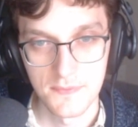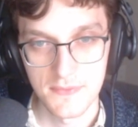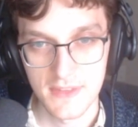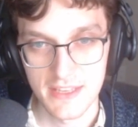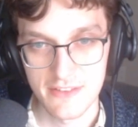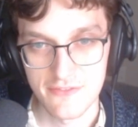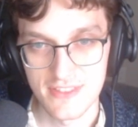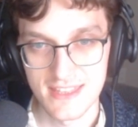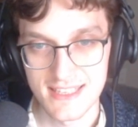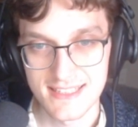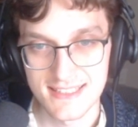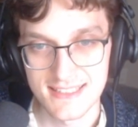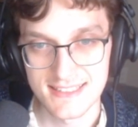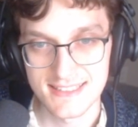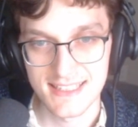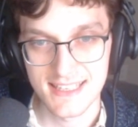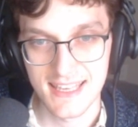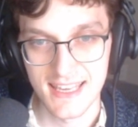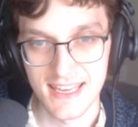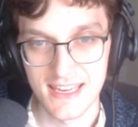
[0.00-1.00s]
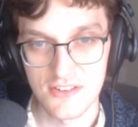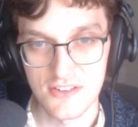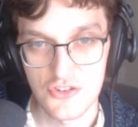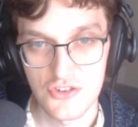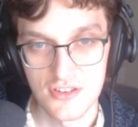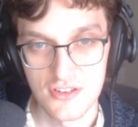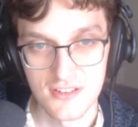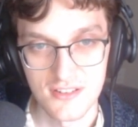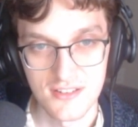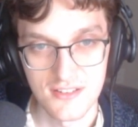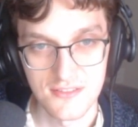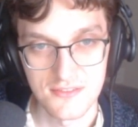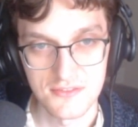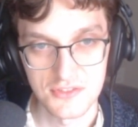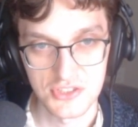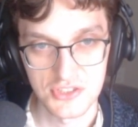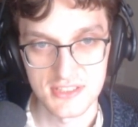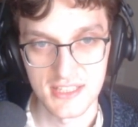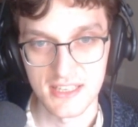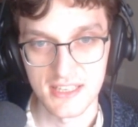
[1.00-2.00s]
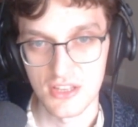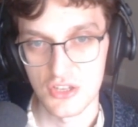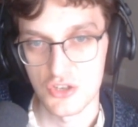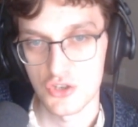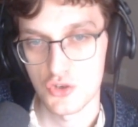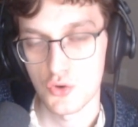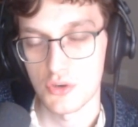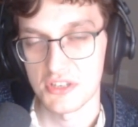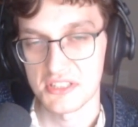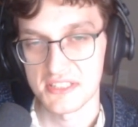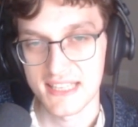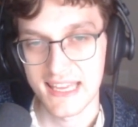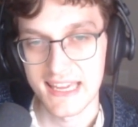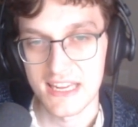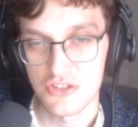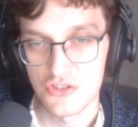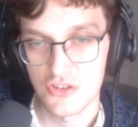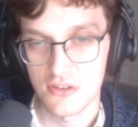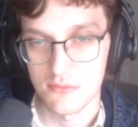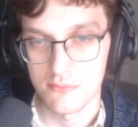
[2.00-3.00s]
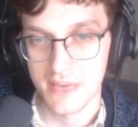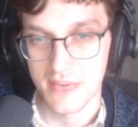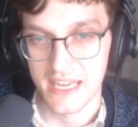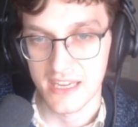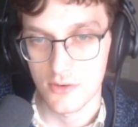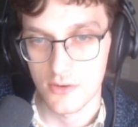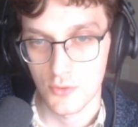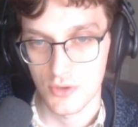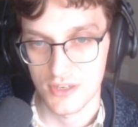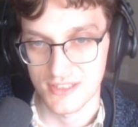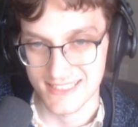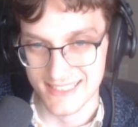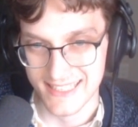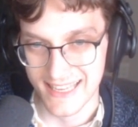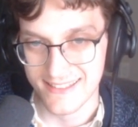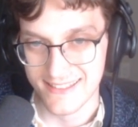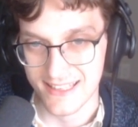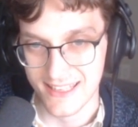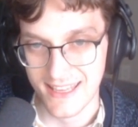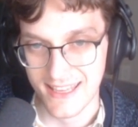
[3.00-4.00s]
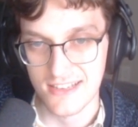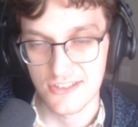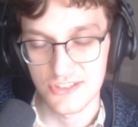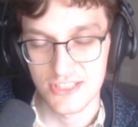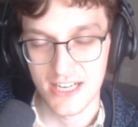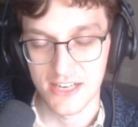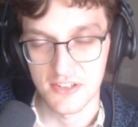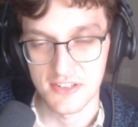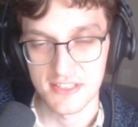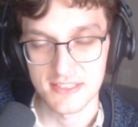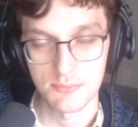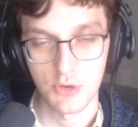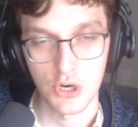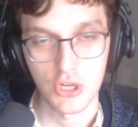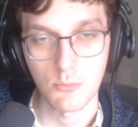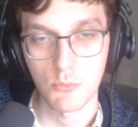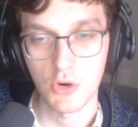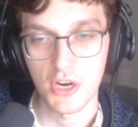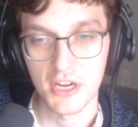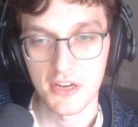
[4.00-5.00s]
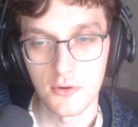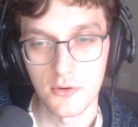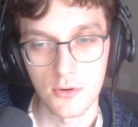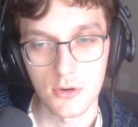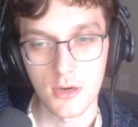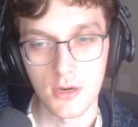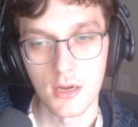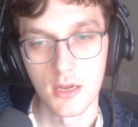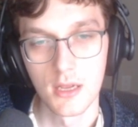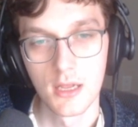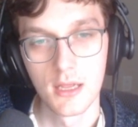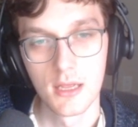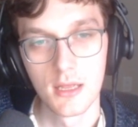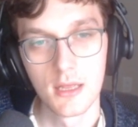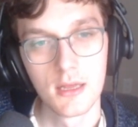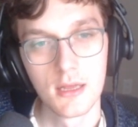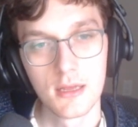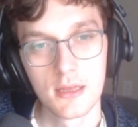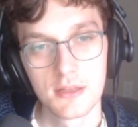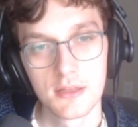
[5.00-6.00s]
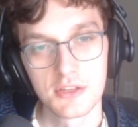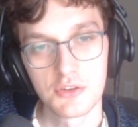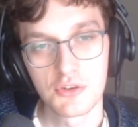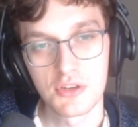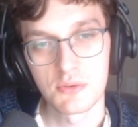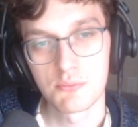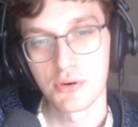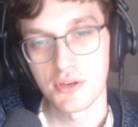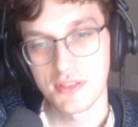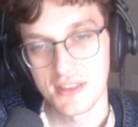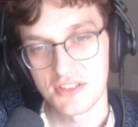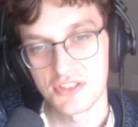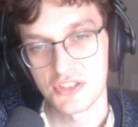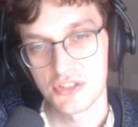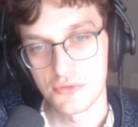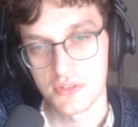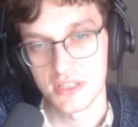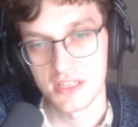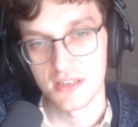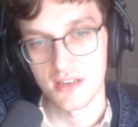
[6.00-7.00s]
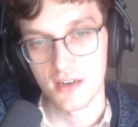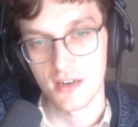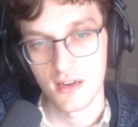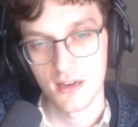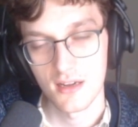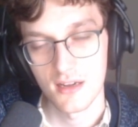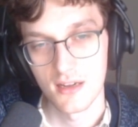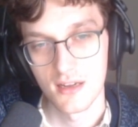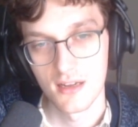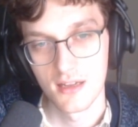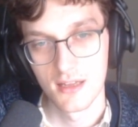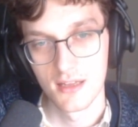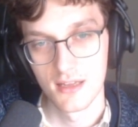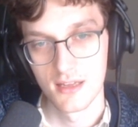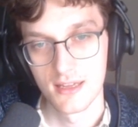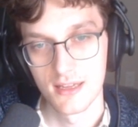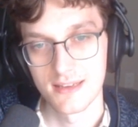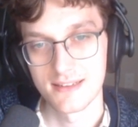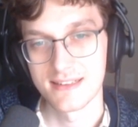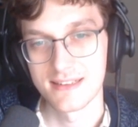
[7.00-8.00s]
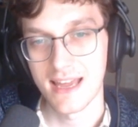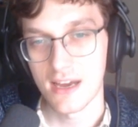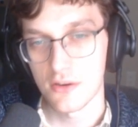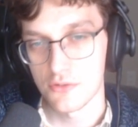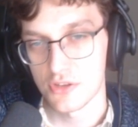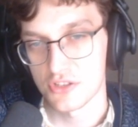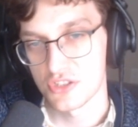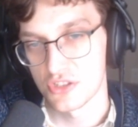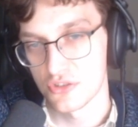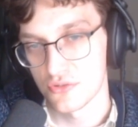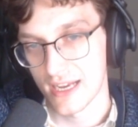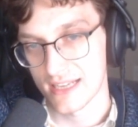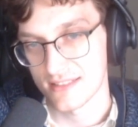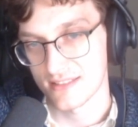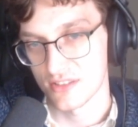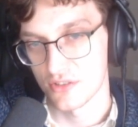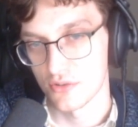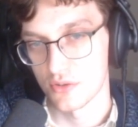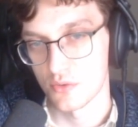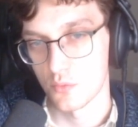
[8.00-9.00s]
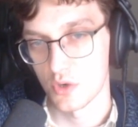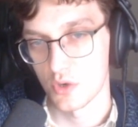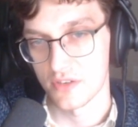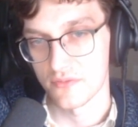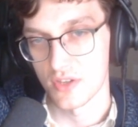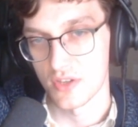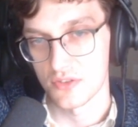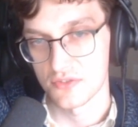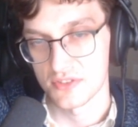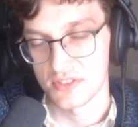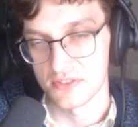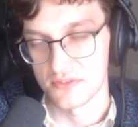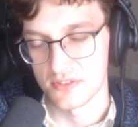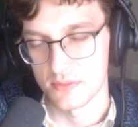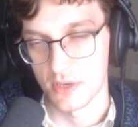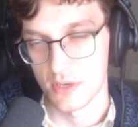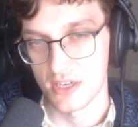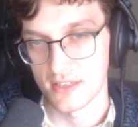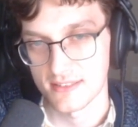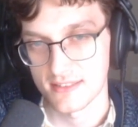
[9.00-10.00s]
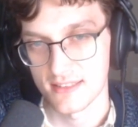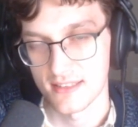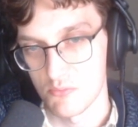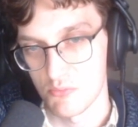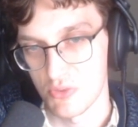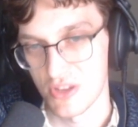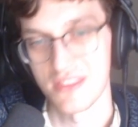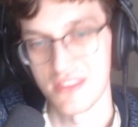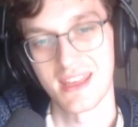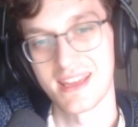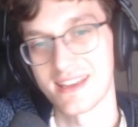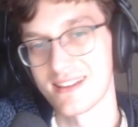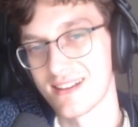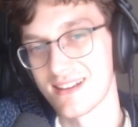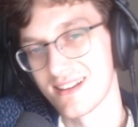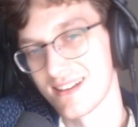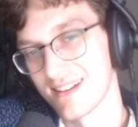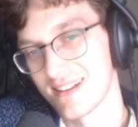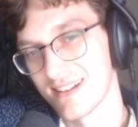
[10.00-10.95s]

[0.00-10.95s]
If this is the cage, which is like the shortest cage you could make in order to get the cage down in this bottom right corner, you can put the 2 here. Now the 2 has to go in one of those 2 spots. But then,